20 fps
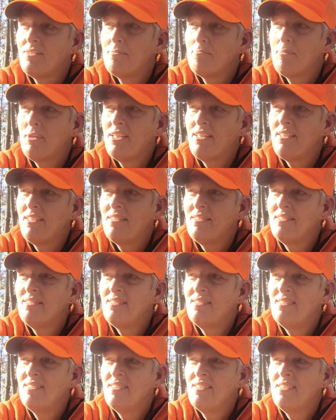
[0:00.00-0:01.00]
But
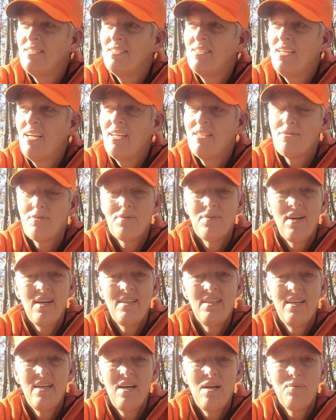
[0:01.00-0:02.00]
as for right
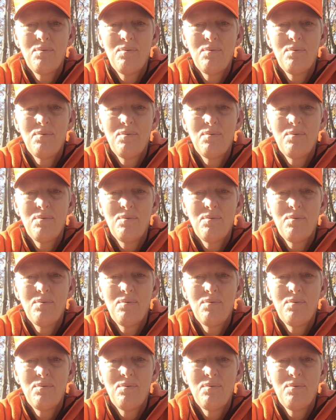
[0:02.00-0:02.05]
now,